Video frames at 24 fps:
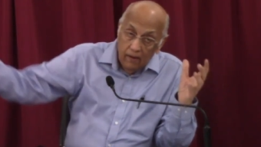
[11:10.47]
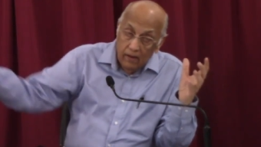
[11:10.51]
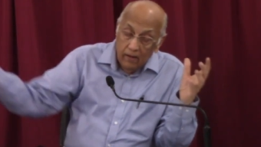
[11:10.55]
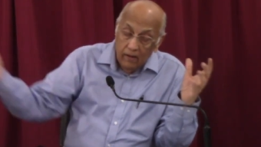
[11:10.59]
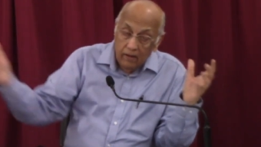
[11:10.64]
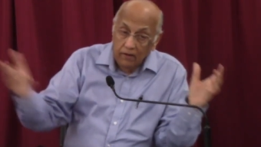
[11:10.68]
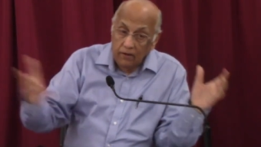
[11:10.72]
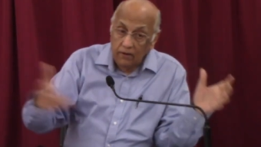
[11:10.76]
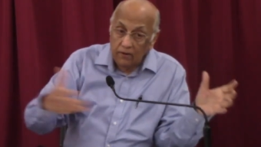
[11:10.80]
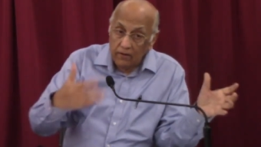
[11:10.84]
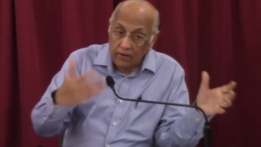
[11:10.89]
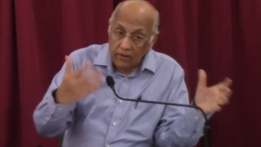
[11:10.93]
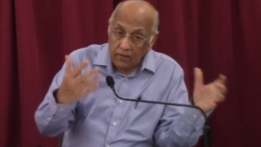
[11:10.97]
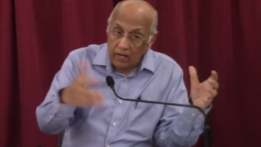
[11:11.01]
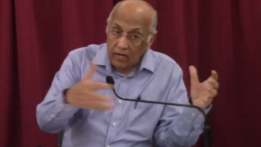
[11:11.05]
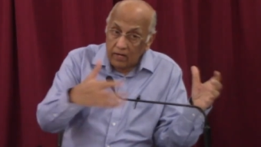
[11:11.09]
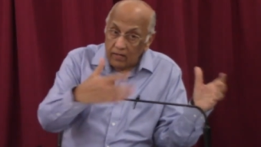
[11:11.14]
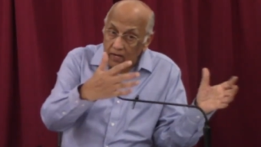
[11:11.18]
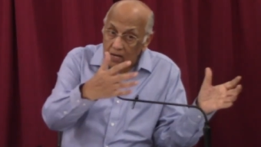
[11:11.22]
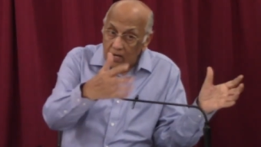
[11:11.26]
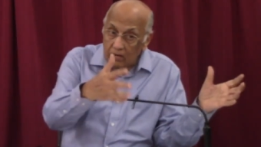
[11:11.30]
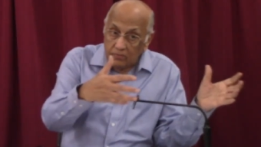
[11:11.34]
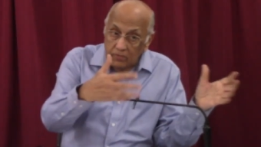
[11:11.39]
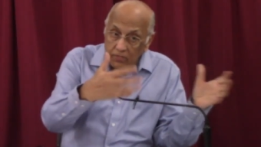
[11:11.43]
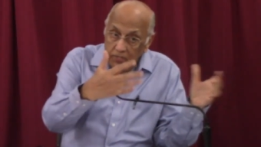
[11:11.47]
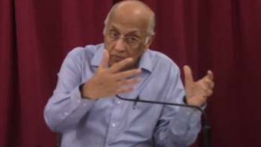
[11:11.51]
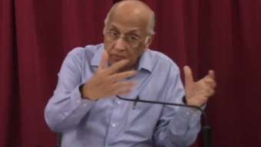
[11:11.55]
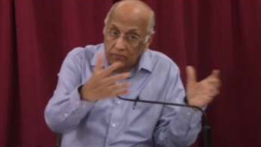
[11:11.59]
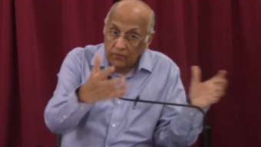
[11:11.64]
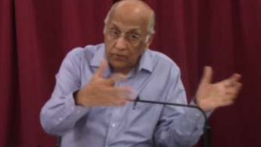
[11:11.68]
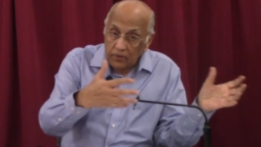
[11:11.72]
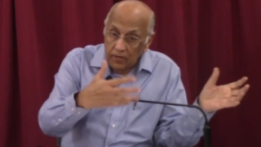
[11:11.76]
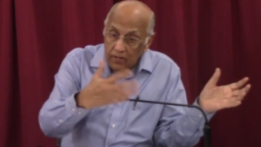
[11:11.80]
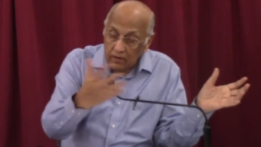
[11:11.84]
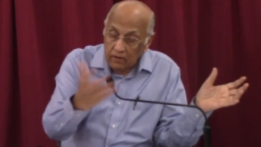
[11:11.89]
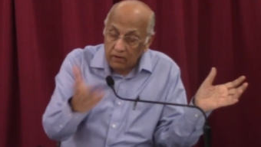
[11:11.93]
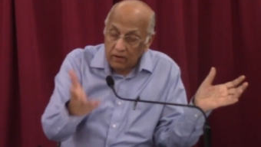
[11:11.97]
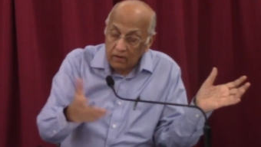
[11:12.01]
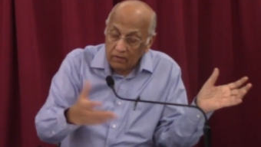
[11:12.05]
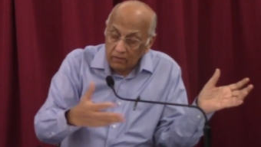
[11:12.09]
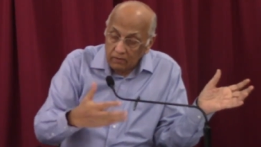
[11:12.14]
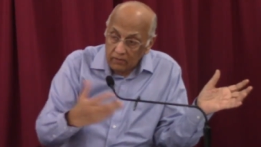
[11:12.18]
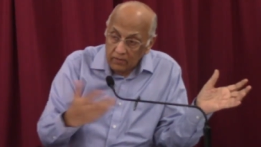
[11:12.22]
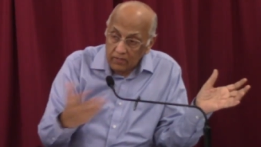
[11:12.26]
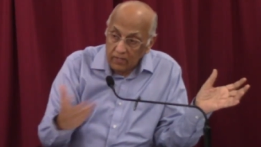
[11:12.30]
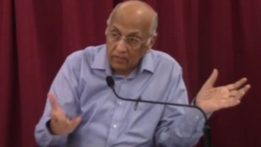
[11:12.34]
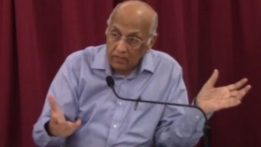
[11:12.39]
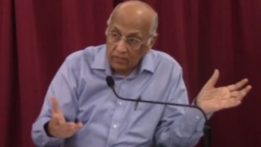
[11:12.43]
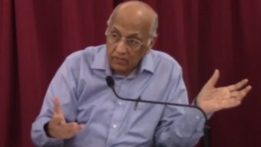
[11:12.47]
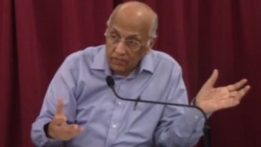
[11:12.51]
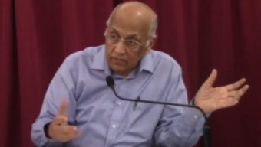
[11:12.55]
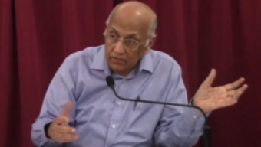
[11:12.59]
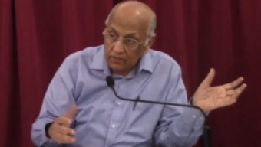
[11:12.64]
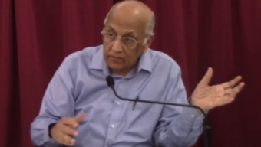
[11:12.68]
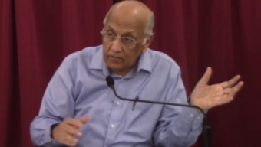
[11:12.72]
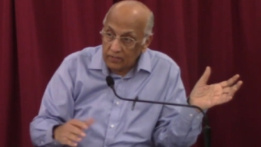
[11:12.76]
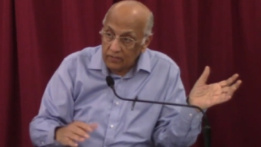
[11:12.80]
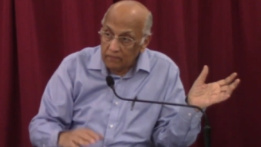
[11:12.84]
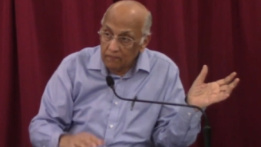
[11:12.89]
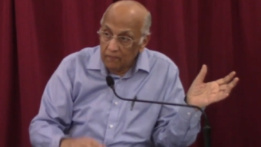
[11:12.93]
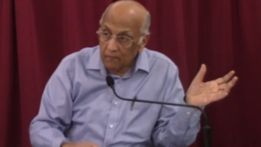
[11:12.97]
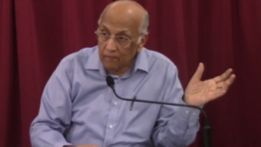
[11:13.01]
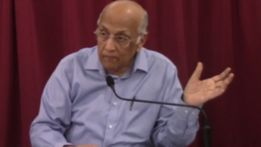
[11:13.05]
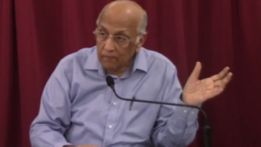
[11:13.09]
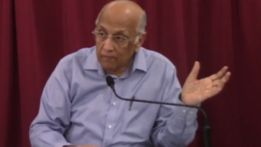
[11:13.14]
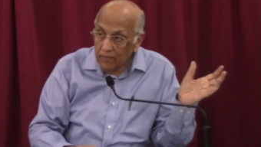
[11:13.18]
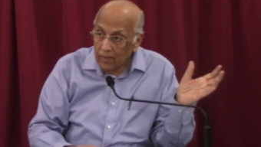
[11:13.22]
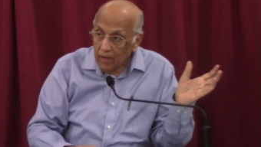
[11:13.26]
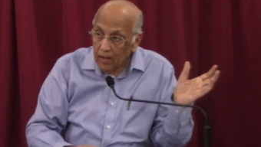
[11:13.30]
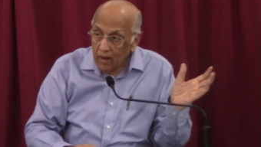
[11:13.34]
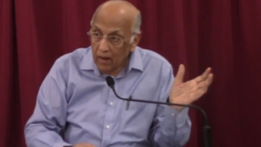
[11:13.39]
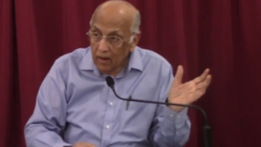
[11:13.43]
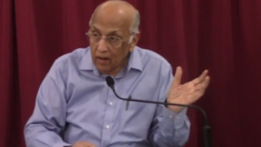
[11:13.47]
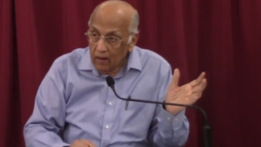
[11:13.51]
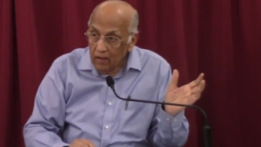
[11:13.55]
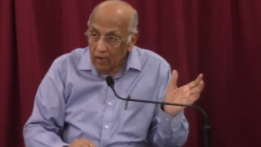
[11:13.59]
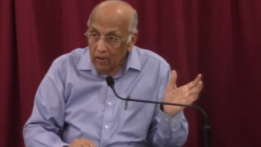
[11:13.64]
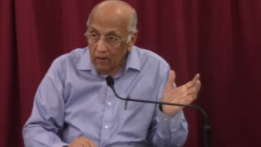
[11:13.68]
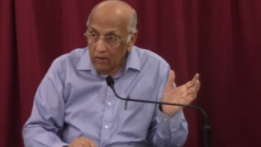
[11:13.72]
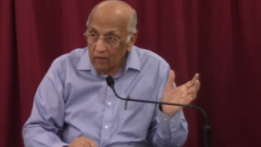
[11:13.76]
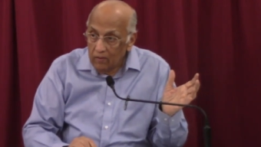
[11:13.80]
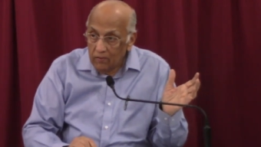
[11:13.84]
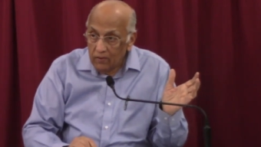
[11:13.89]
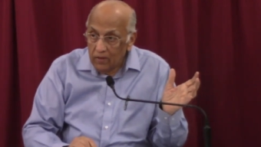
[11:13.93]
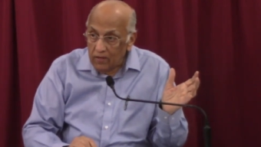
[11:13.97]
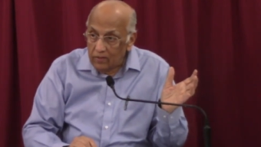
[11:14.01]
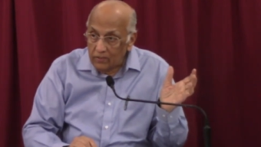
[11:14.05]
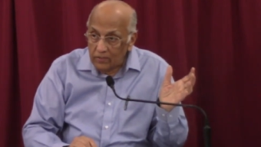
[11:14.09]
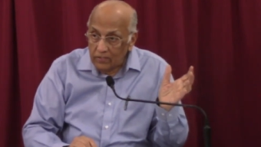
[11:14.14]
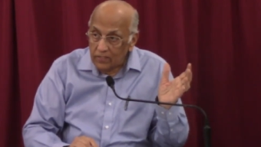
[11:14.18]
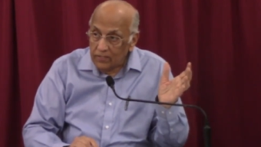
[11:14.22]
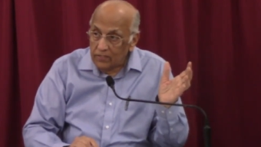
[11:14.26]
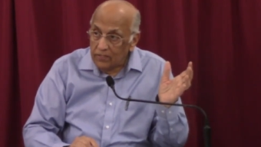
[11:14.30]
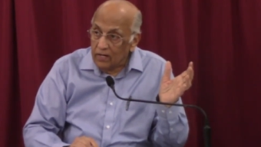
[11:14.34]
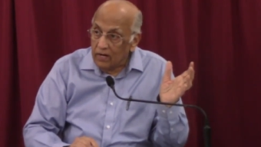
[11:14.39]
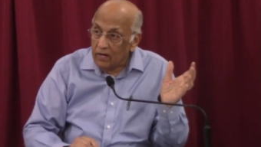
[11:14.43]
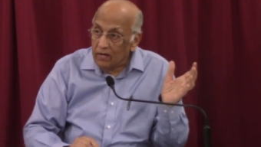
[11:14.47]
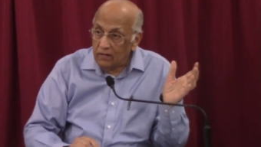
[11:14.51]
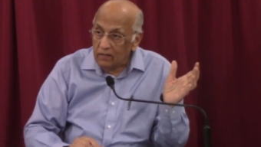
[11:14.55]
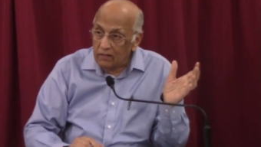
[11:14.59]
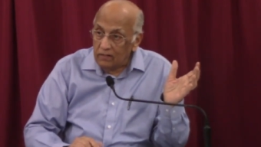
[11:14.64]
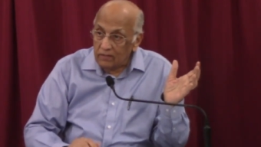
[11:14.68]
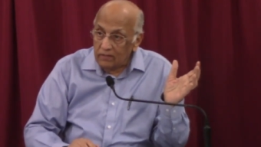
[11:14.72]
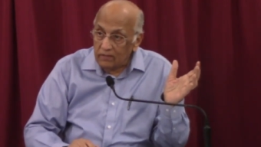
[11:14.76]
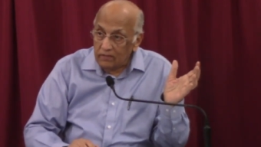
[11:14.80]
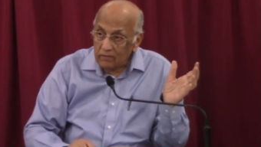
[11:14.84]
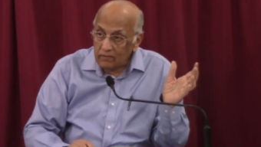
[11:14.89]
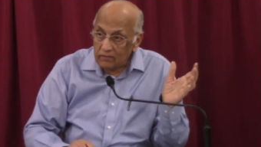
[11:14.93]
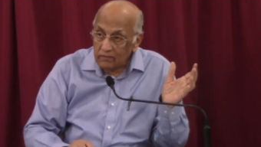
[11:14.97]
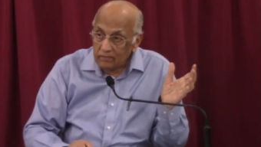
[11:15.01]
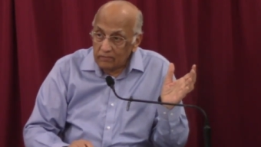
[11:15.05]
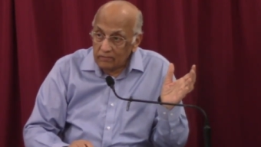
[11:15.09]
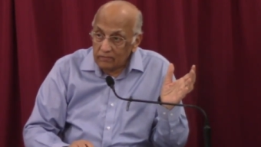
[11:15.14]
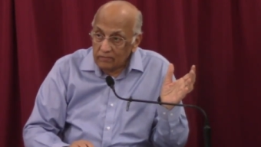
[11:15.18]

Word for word: And during that time, she's fooling around with others. Well, she's a harlot.